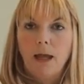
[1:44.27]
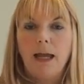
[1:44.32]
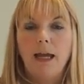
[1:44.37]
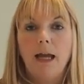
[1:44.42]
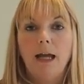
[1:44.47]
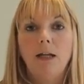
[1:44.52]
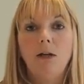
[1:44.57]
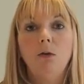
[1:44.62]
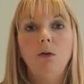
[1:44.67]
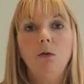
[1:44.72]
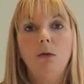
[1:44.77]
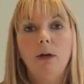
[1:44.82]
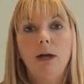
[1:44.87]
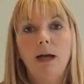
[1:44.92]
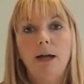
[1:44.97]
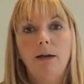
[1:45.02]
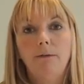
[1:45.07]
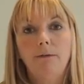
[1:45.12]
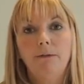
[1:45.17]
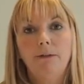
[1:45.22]
and look
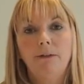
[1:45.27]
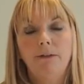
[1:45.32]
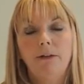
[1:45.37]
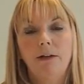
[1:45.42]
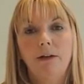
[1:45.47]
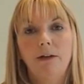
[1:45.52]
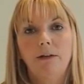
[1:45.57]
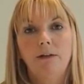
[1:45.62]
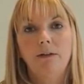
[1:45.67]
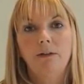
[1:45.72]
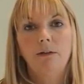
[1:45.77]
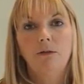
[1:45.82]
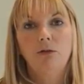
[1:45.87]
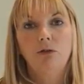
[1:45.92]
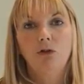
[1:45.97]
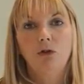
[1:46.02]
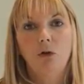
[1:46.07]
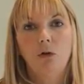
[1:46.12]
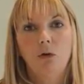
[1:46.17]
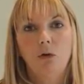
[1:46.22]
out for signs of
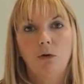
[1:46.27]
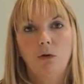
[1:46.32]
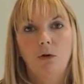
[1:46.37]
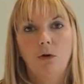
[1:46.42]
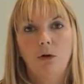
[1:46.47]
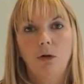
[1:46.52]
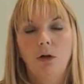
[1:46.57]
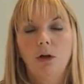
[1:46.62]
shock.